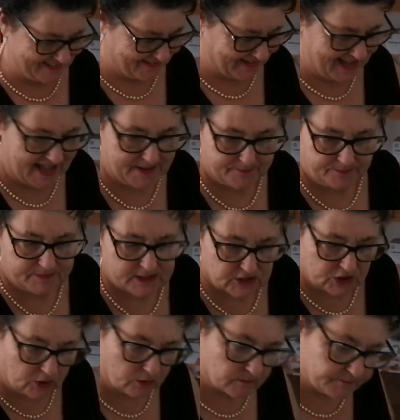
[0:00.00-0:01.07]
Okay,
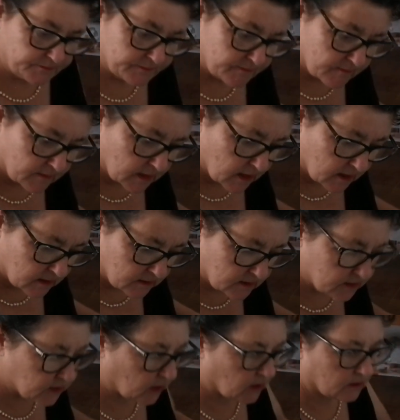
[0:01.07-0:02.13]
so
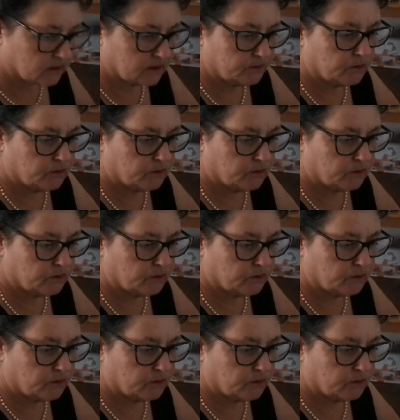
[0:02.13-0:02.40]
salt,